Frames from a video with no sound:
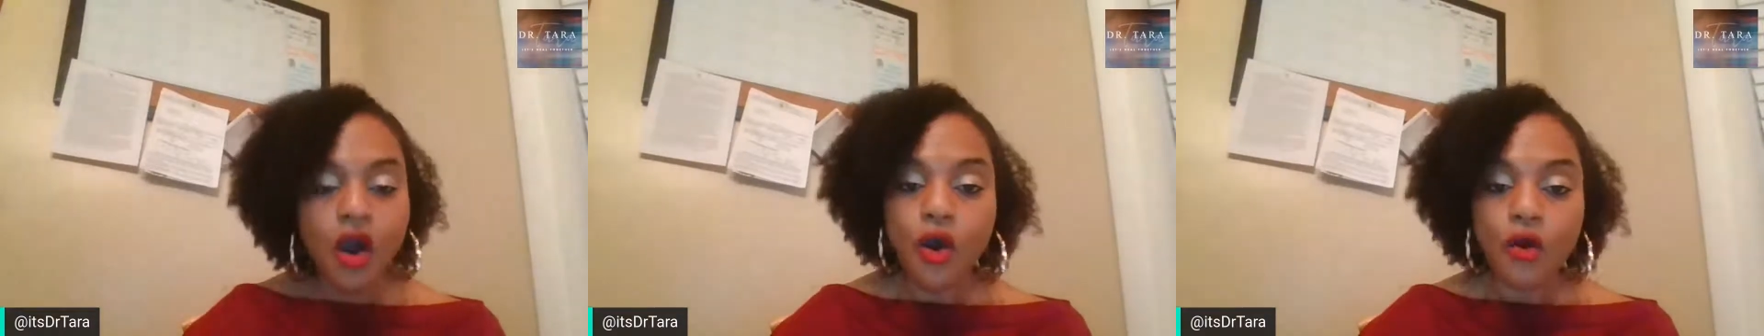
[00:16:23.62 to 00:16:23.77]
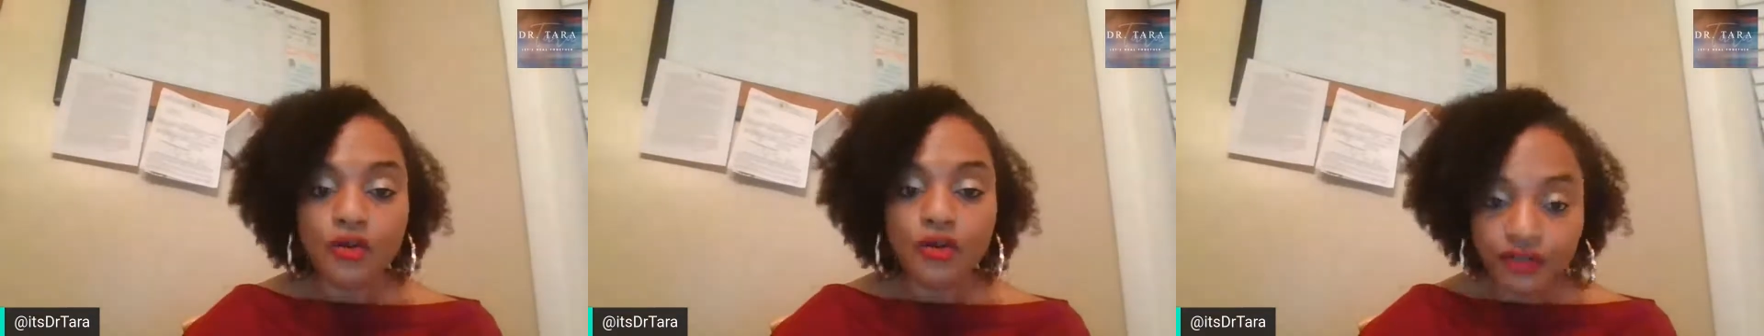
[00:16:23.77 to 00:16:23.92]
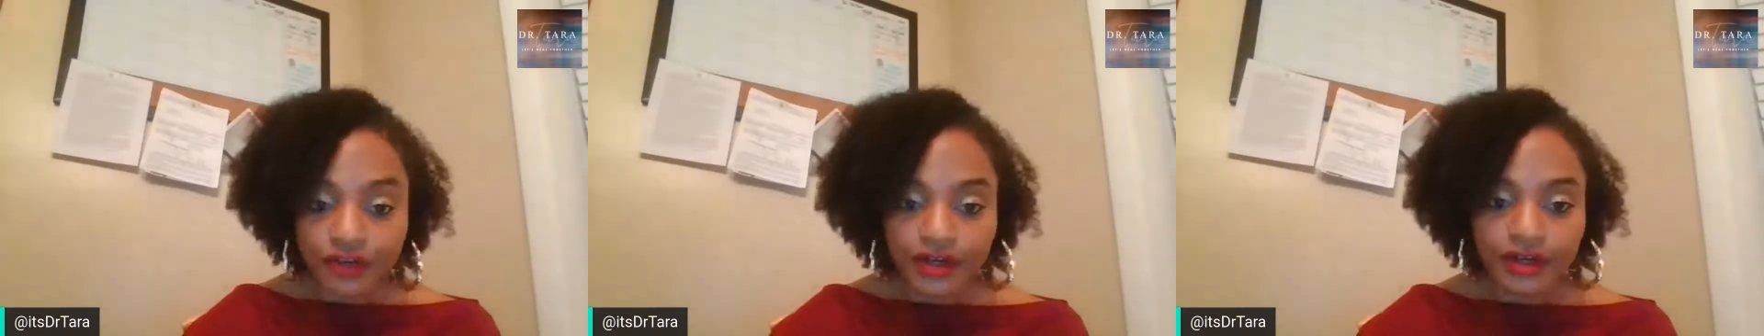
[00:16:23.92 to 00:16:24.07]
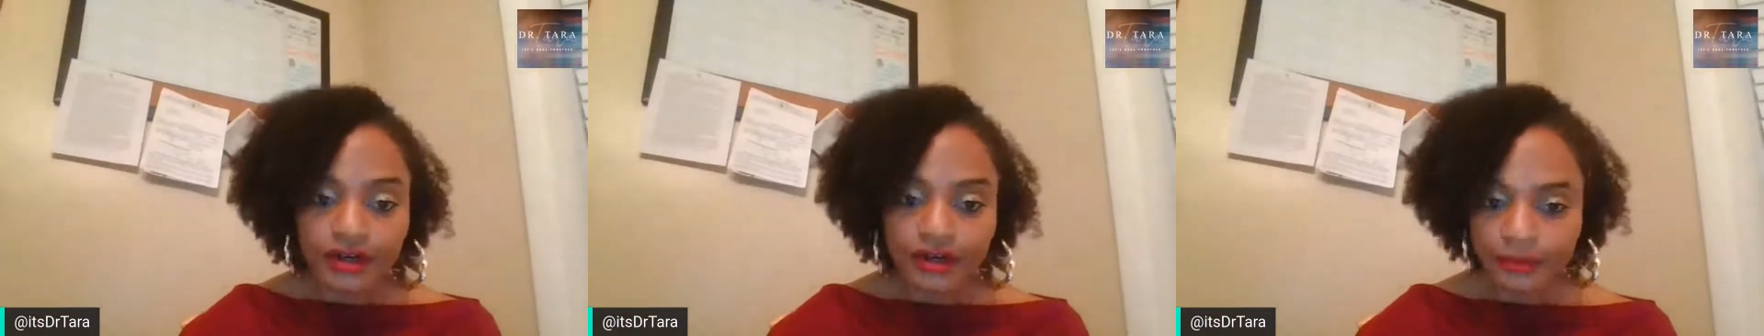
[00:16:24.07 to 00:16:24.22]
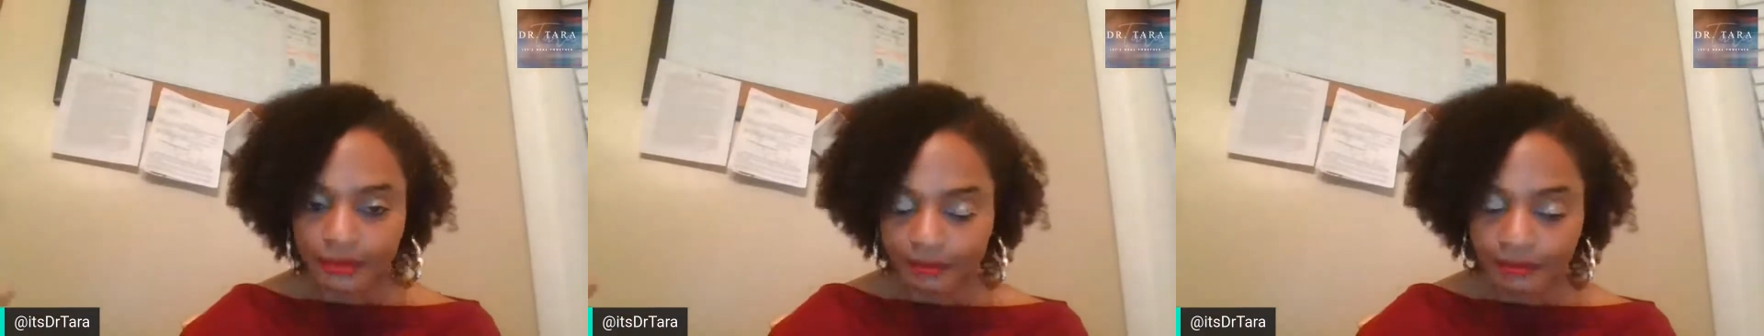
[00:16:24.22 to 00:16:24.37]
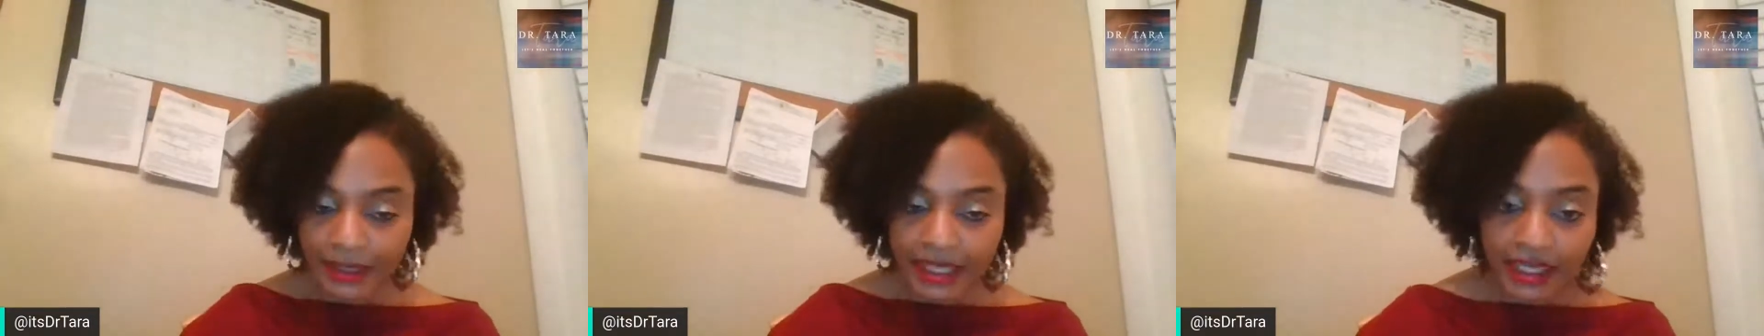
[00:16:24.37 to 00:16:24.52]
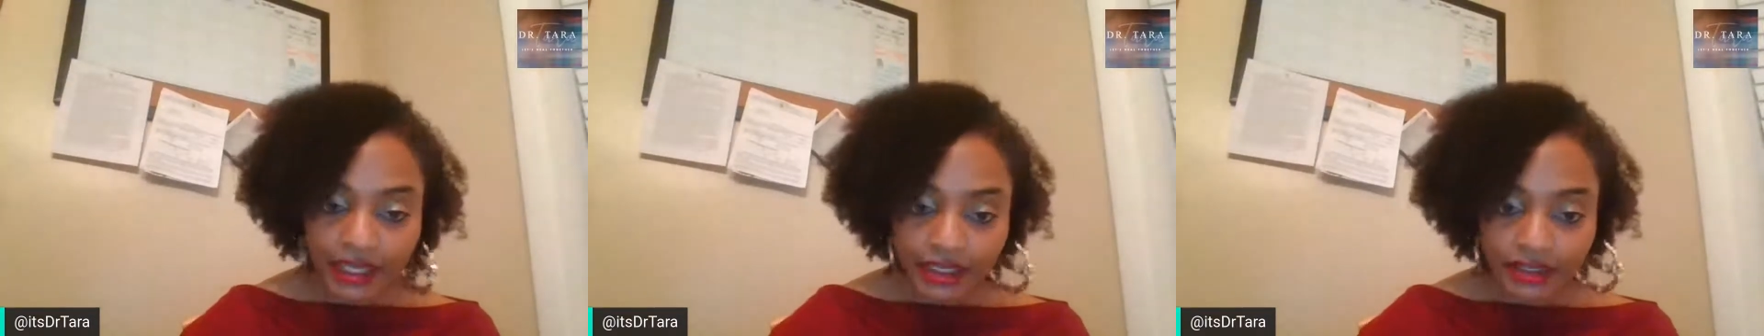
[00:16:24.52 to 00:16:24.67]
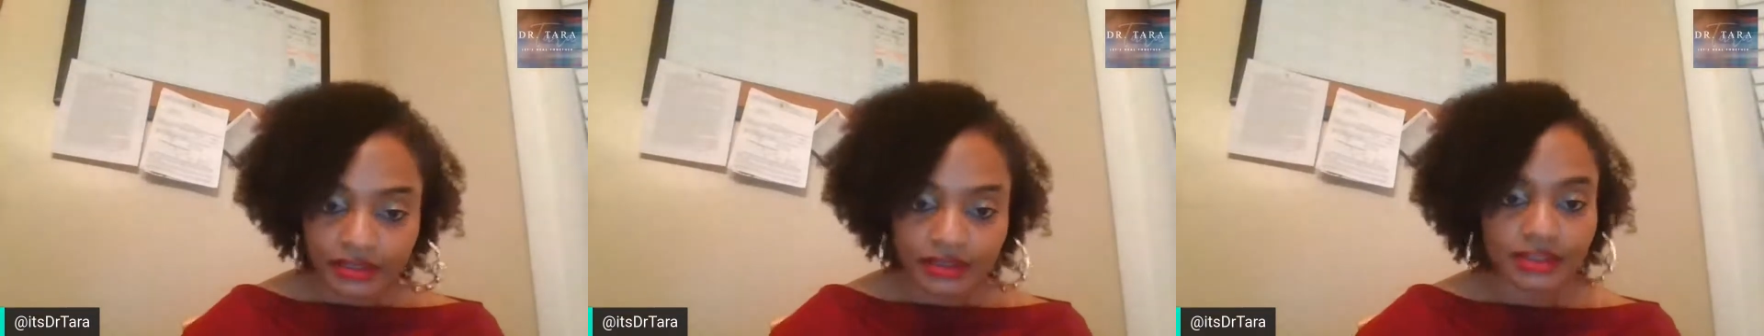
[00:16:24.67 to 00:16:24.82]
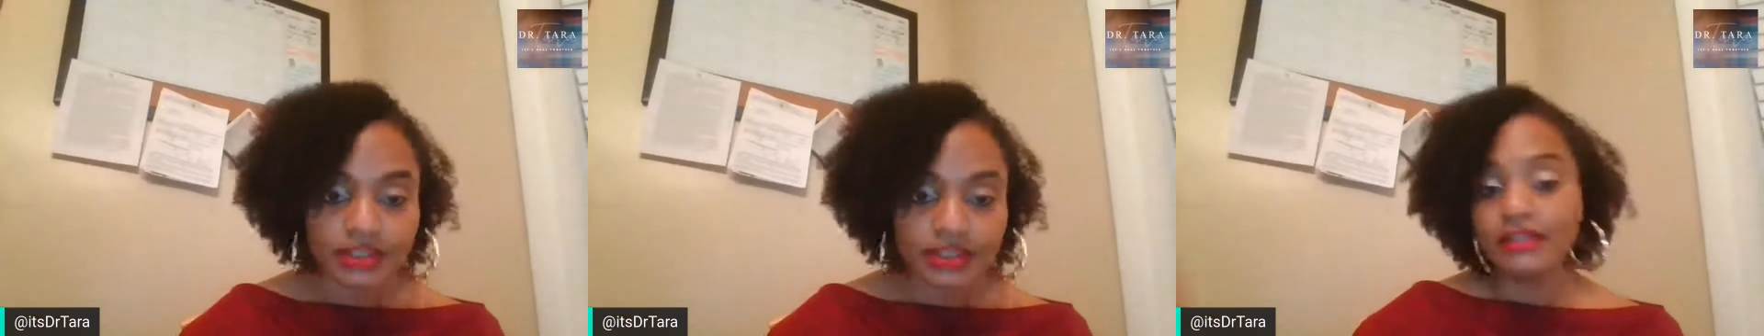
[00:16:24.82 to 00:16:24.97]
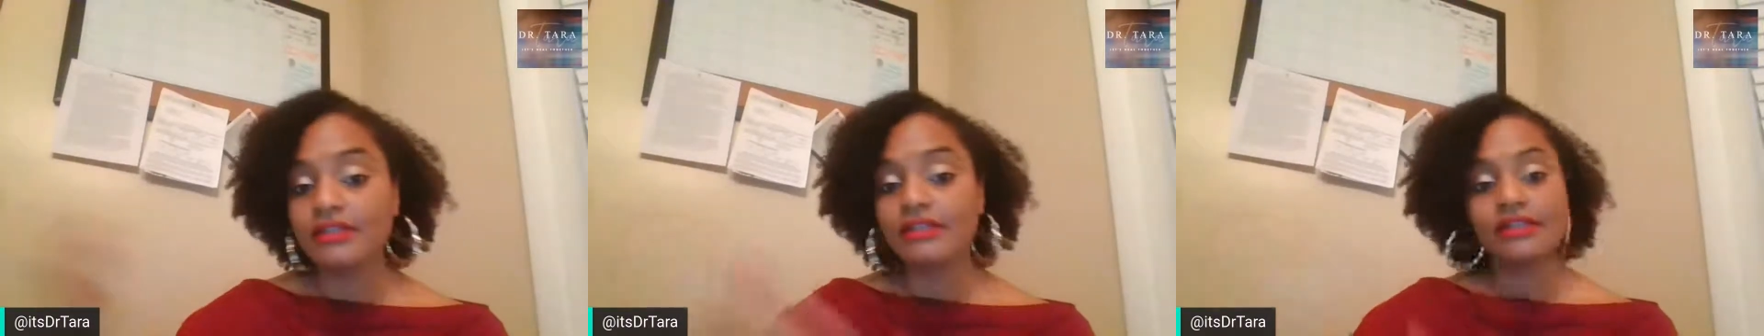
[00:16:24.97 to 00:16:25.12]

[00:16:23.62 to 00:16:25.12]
over mean.